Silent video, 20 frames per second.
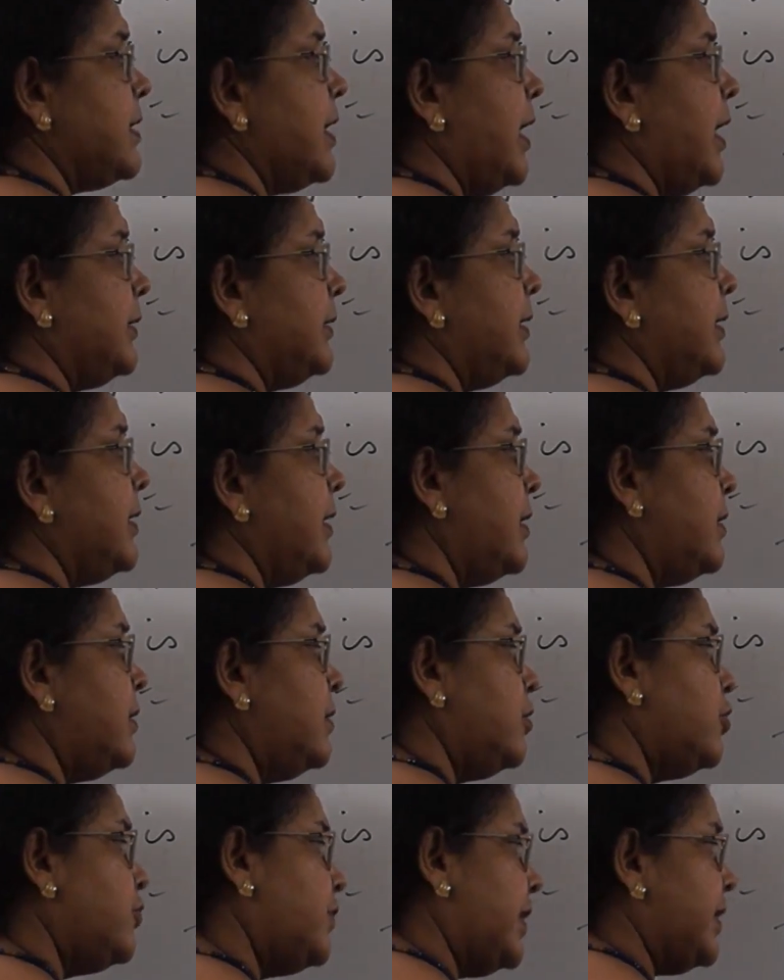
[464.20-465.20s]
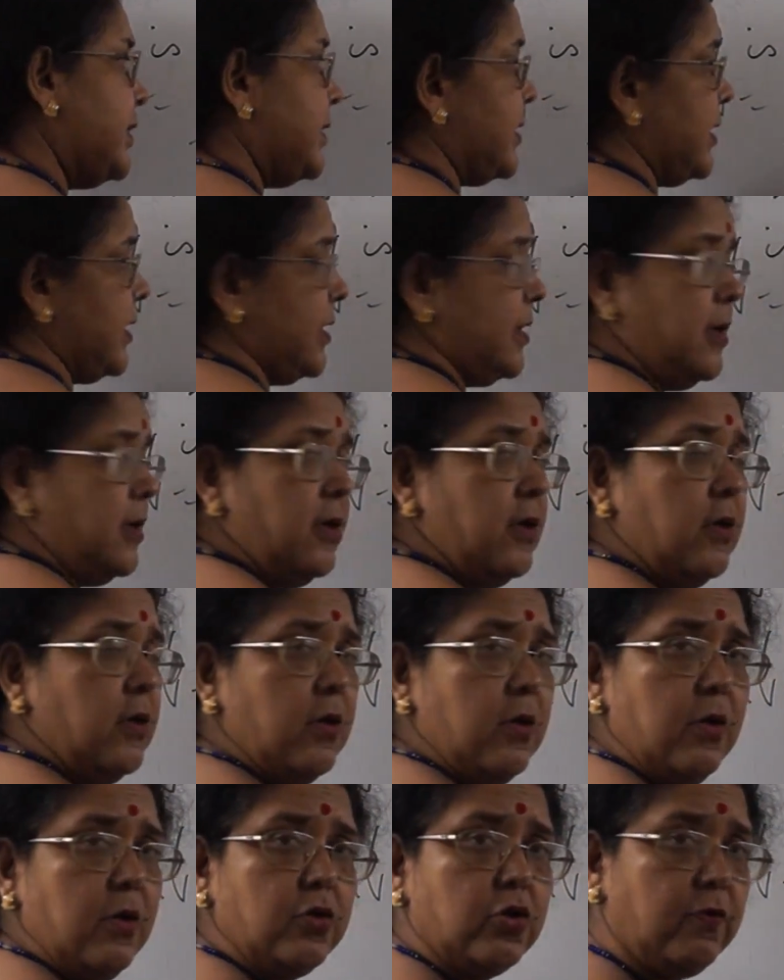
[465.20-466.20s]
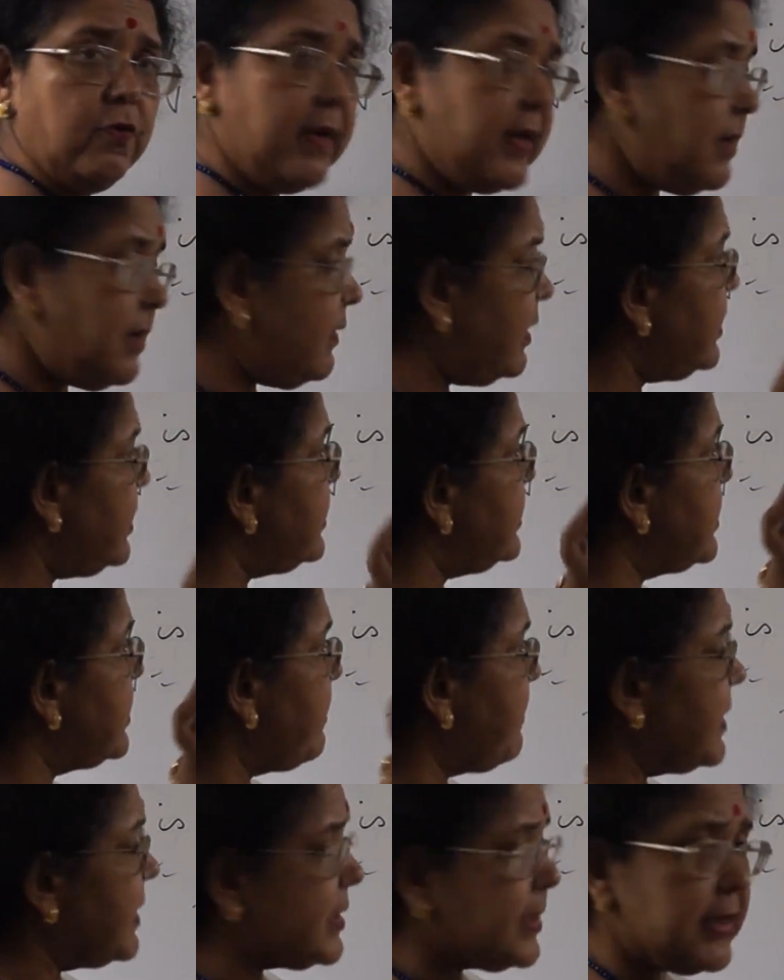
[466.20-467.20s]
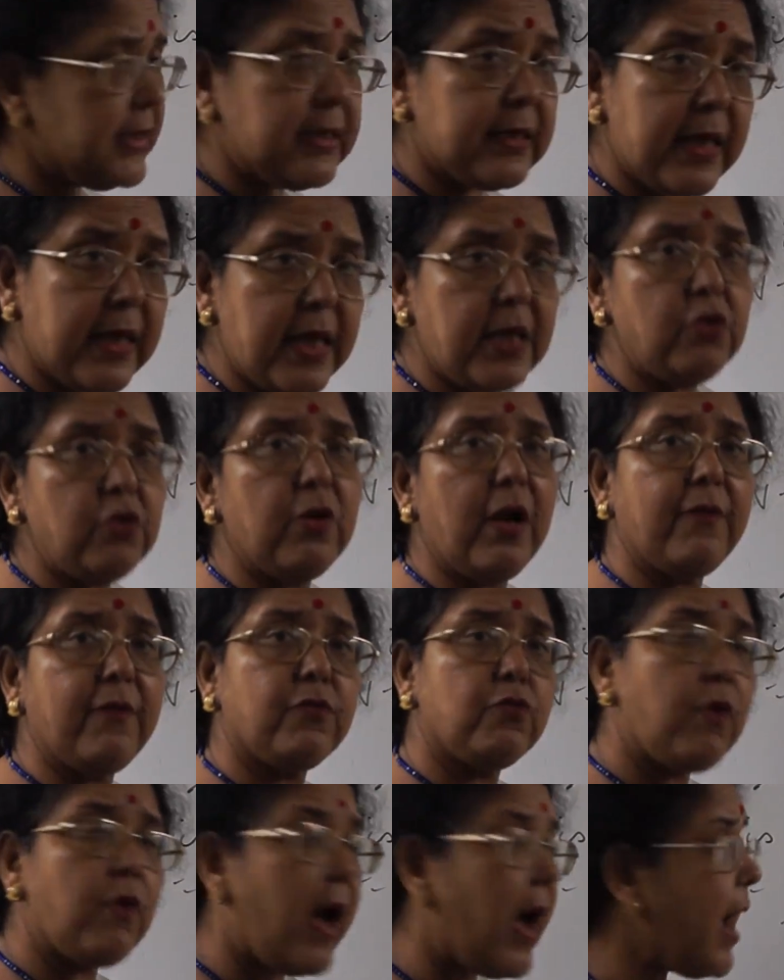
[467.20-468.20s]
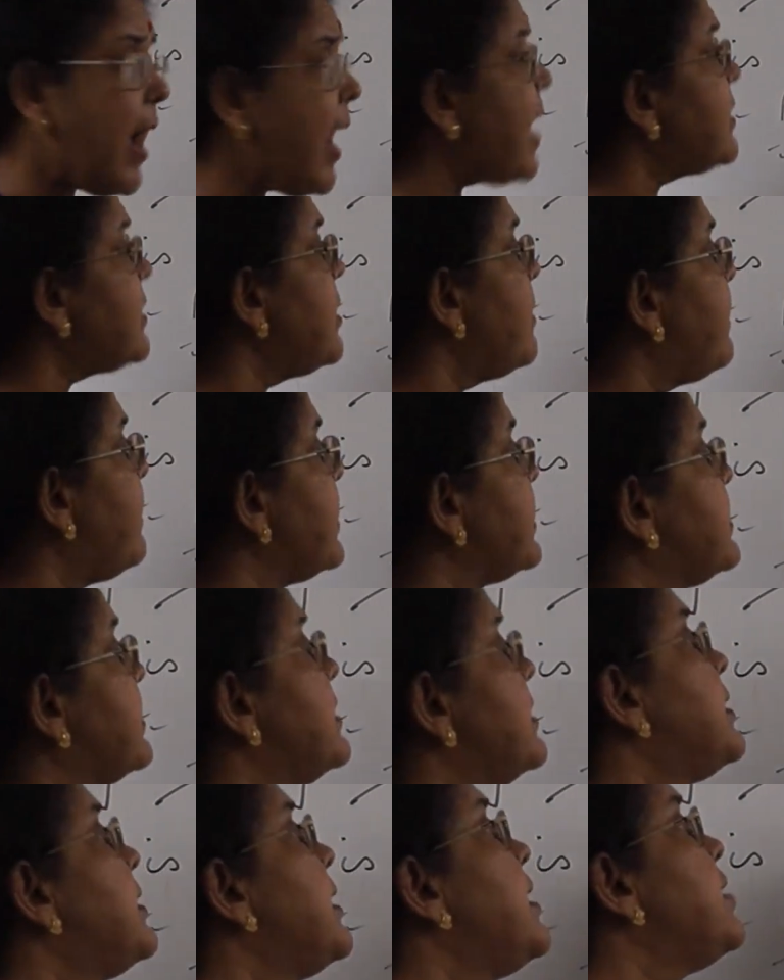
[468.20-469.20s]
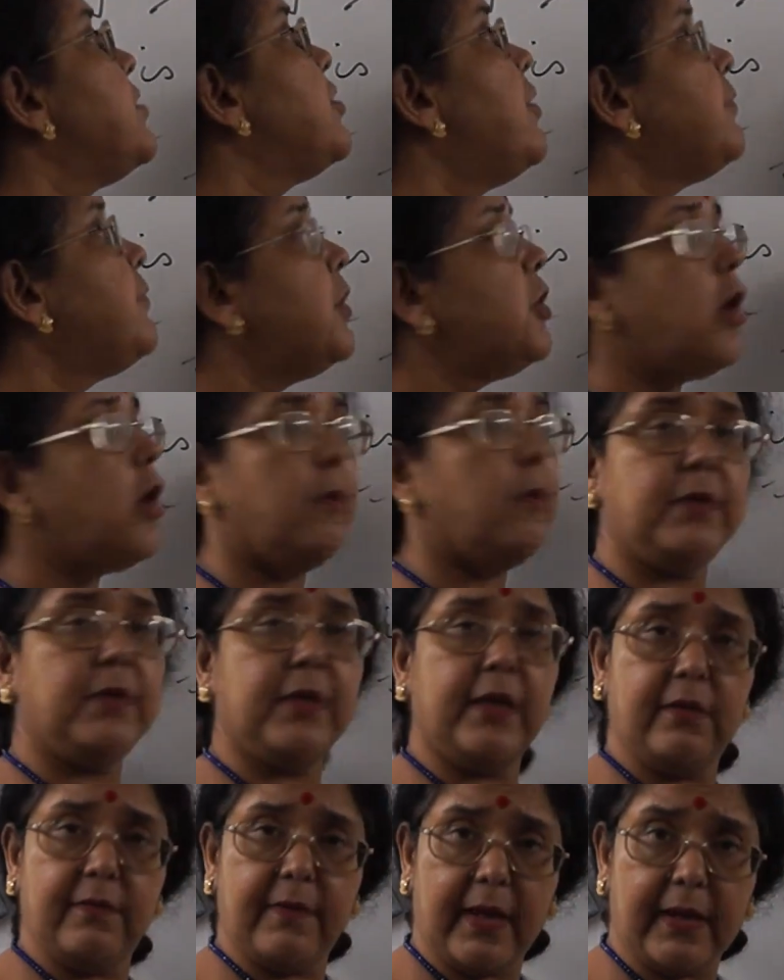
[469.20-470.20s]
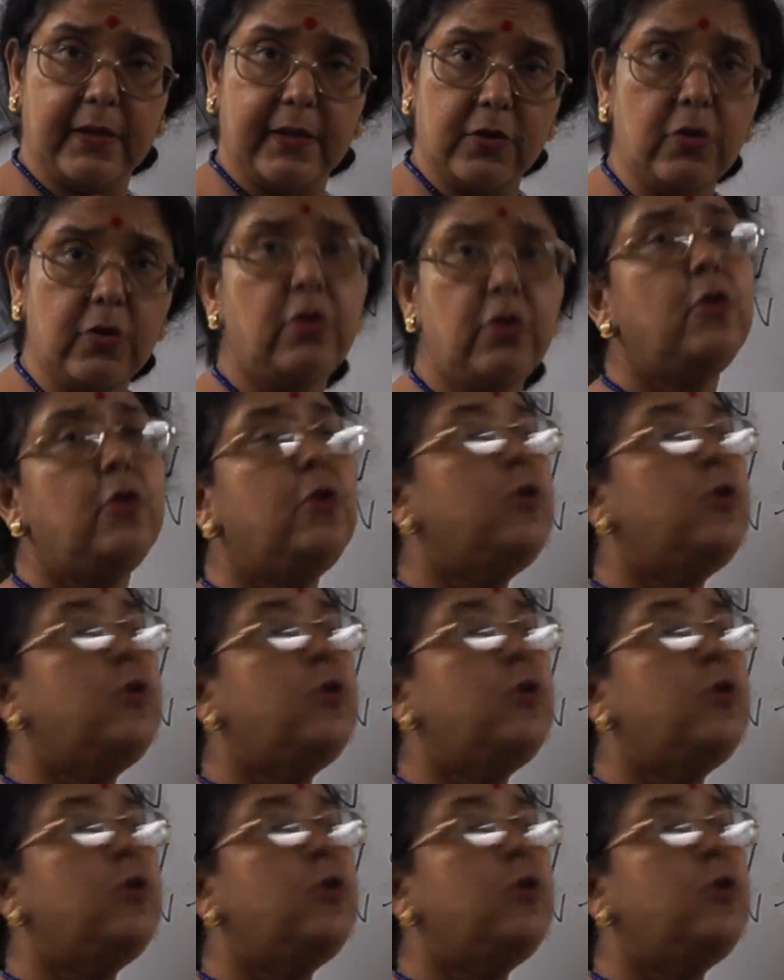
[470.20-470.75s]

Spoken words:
120. So whenever it is a percentage, you have to add the percentage of the nominal value